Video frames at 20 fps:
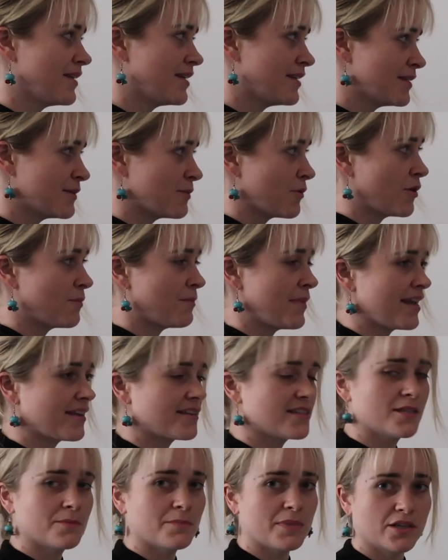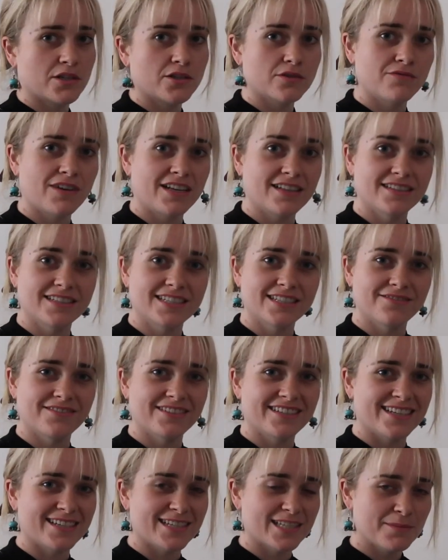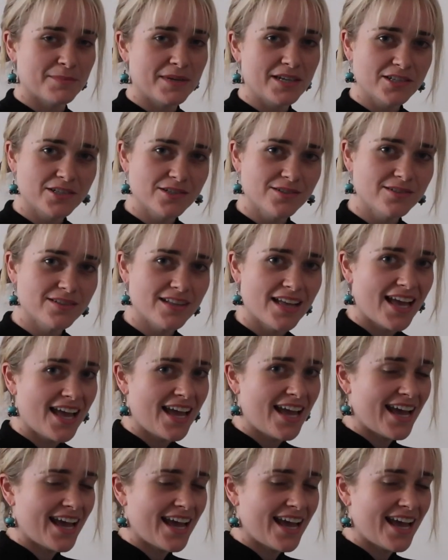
is what makes special relativity special,